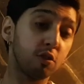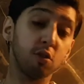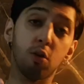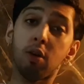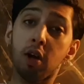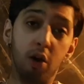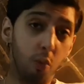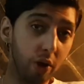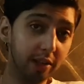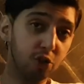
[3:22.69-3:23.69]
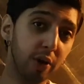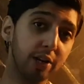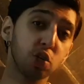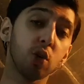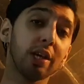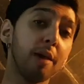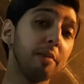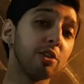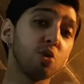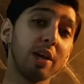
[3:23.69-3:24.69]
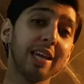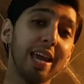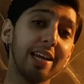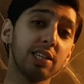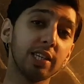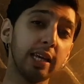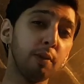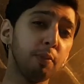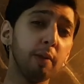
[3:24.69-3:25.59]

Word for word: So when the trade show came in 2018,